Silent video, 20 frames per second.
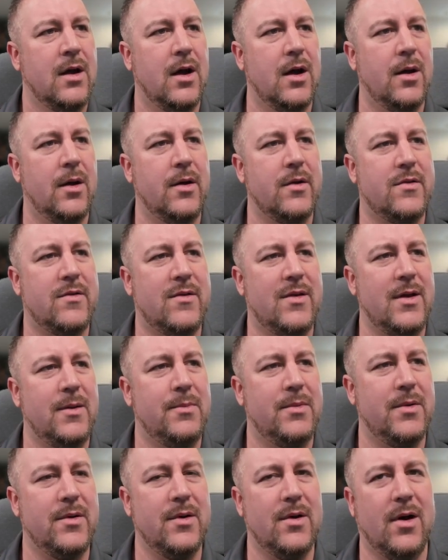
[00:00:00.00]
A
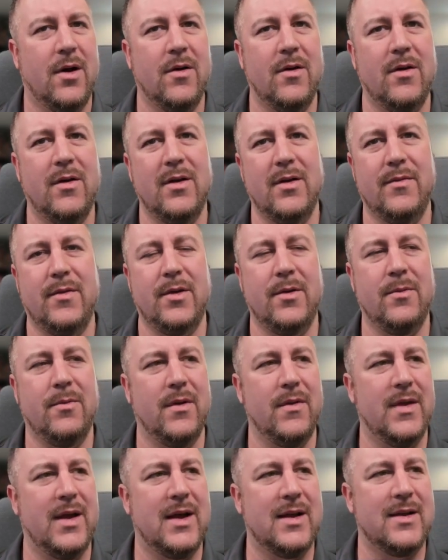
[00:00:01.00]
cheaper Nora if you
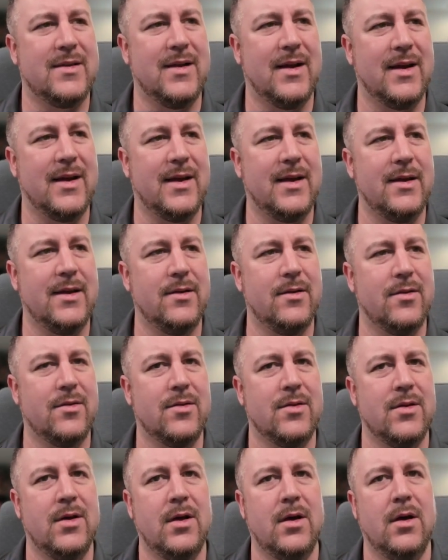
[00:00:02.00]
want that
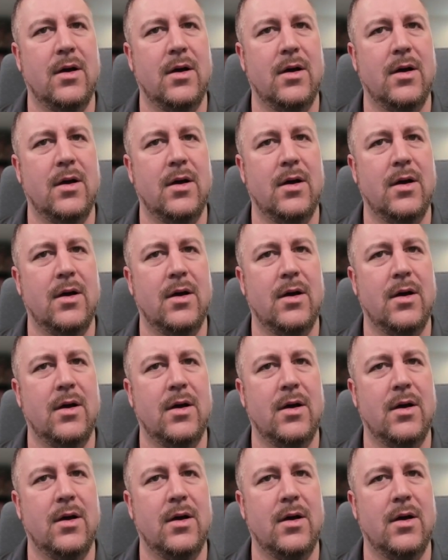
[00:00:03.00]
tankiness.